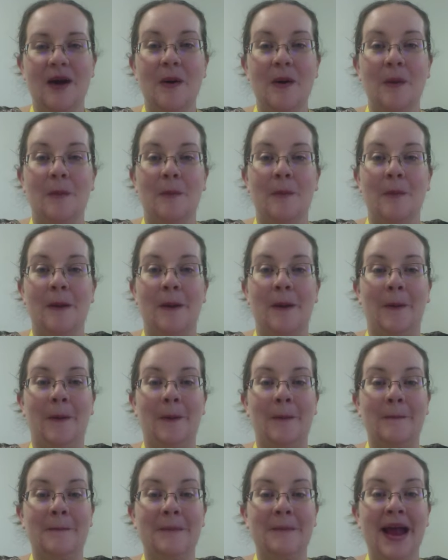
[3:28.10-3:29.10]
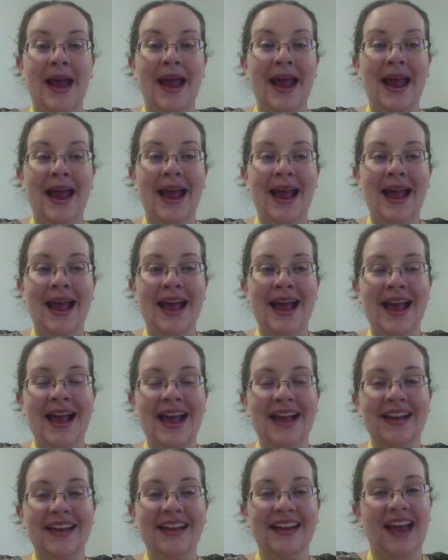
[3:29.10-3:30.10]
Welcome
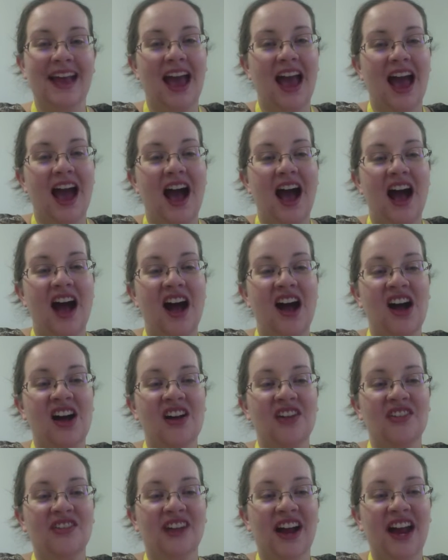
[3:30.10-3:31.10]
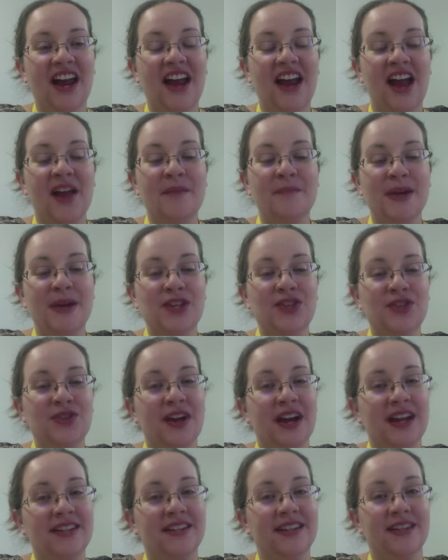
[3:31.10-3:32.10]
back. All right, I bet you
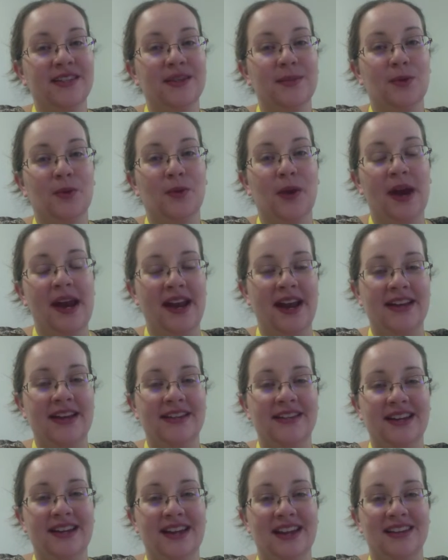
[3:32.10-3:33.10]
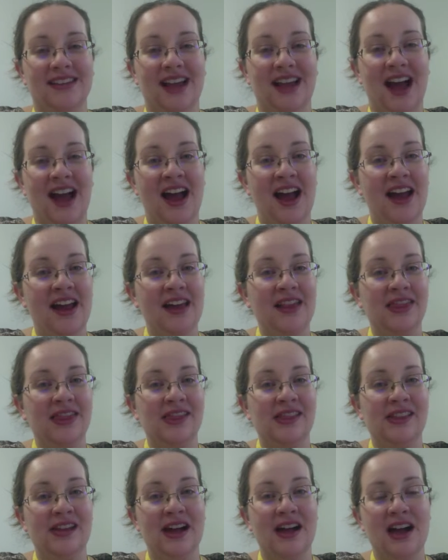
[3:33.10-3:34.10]
guys had some great ideas. I
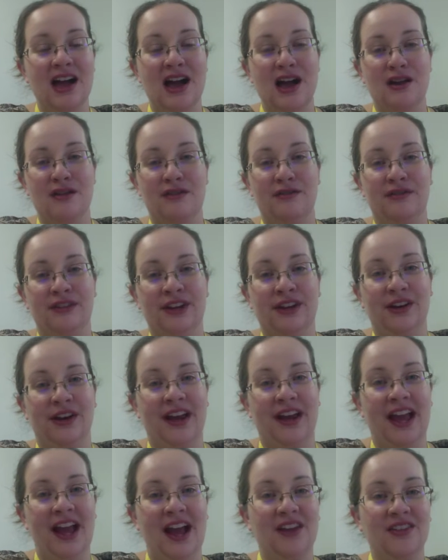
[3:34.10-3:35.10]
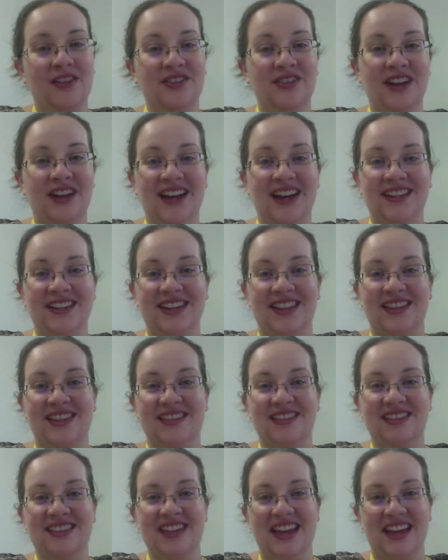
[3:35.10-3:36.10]
love hearing how you guys can
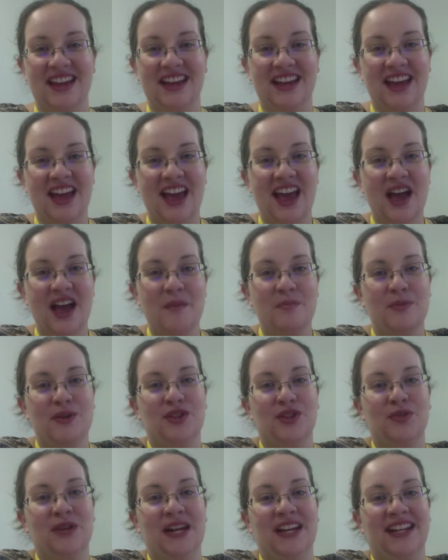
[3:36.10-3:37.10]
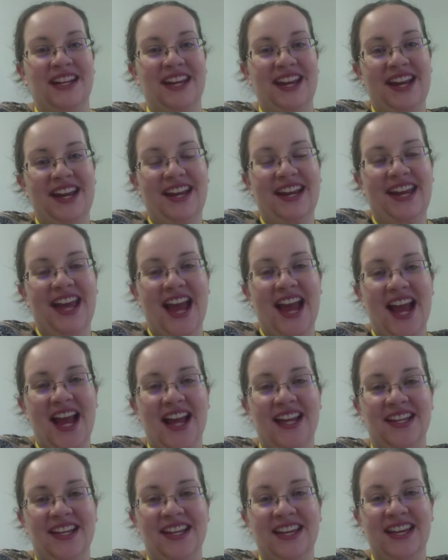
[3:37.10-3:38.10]
think between kitty cat
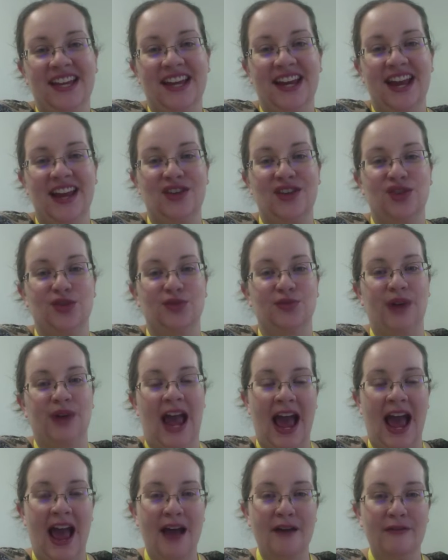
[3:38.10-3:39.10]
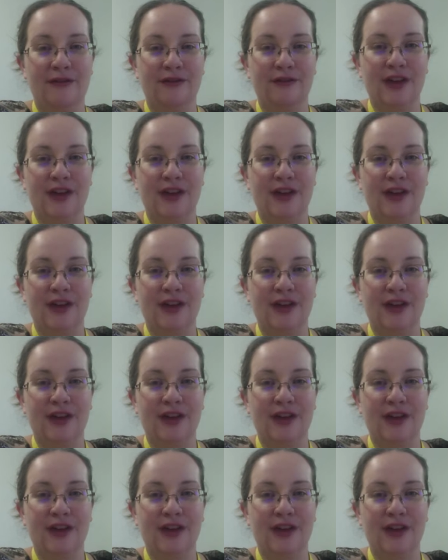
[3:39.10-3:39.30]
and kid and giraffe.